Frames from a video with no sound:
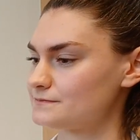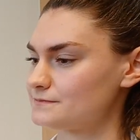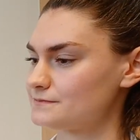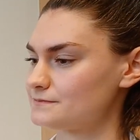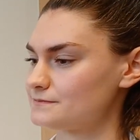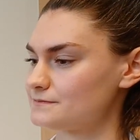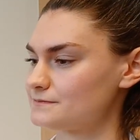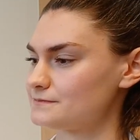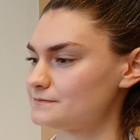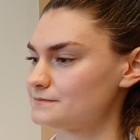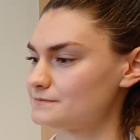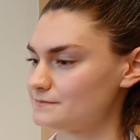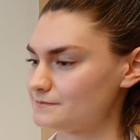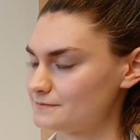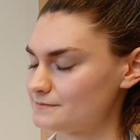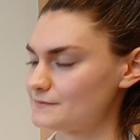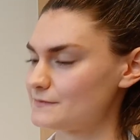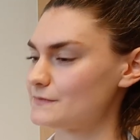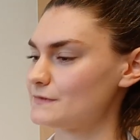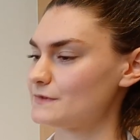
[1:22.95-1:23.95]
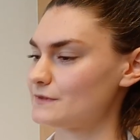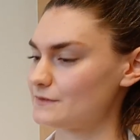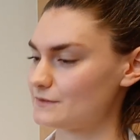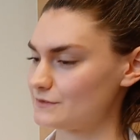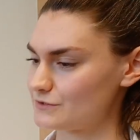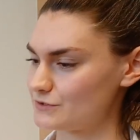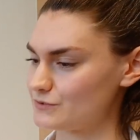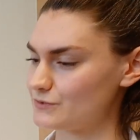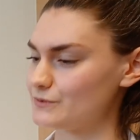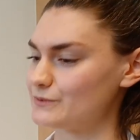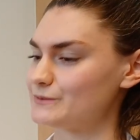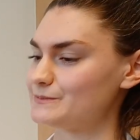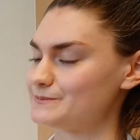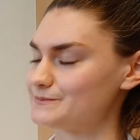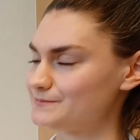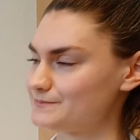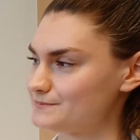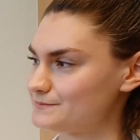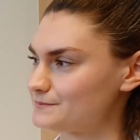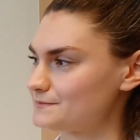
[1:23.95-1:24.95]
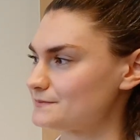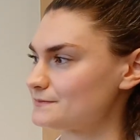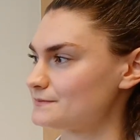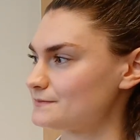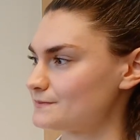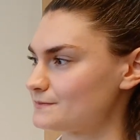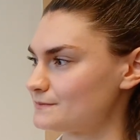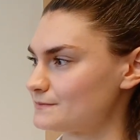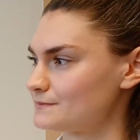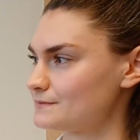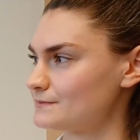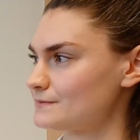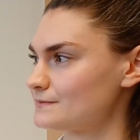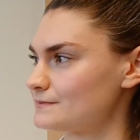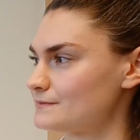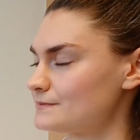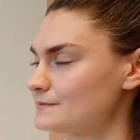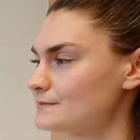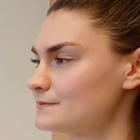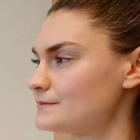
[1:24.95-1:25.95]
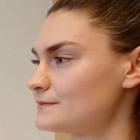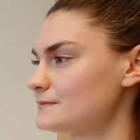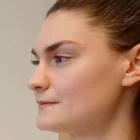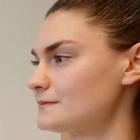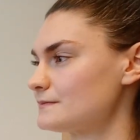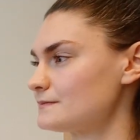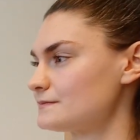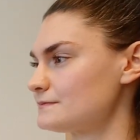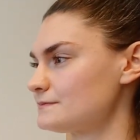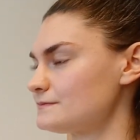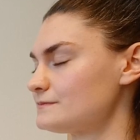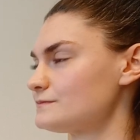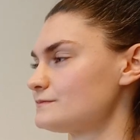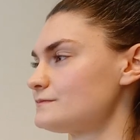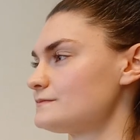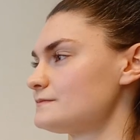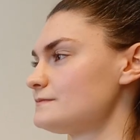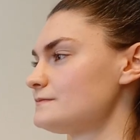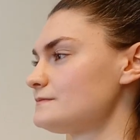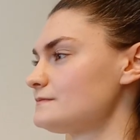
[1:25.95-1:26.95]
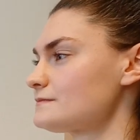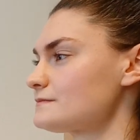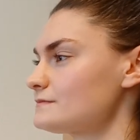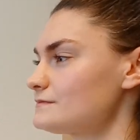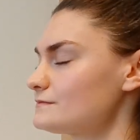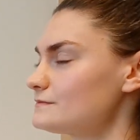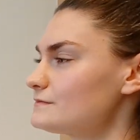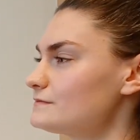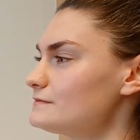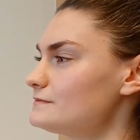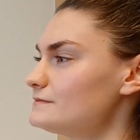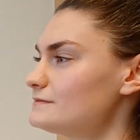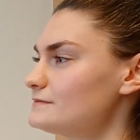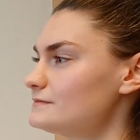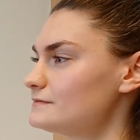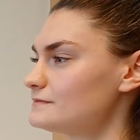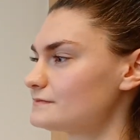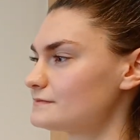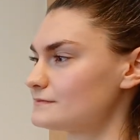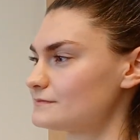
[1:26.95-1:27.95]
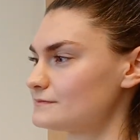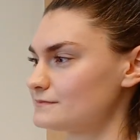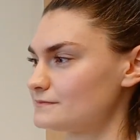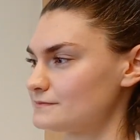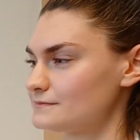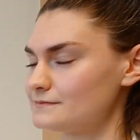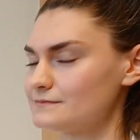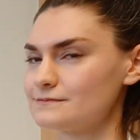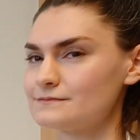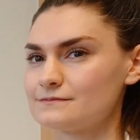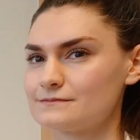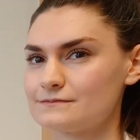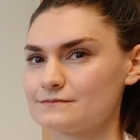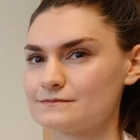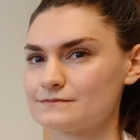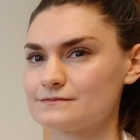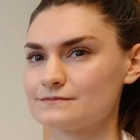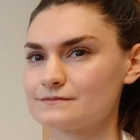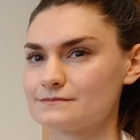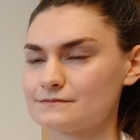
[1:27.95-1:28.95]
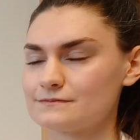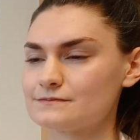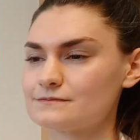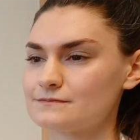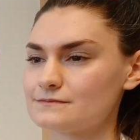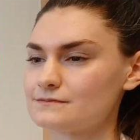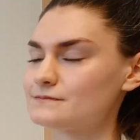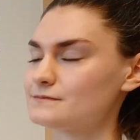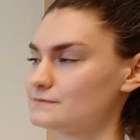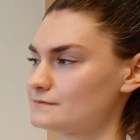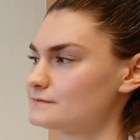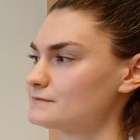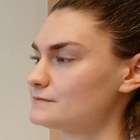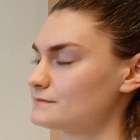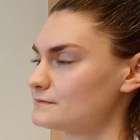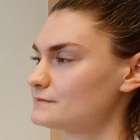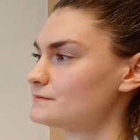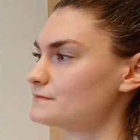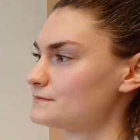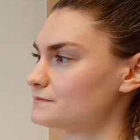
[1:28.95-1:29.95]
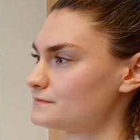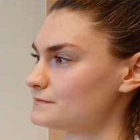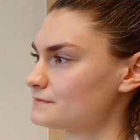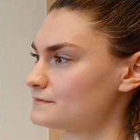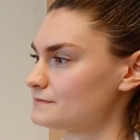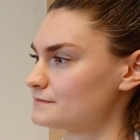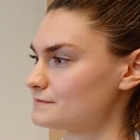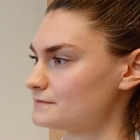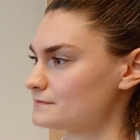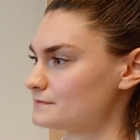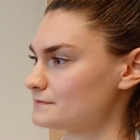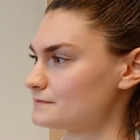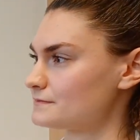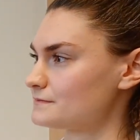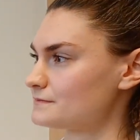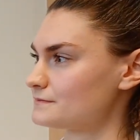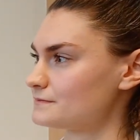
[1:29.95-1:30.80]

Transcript: The person shown says nothing.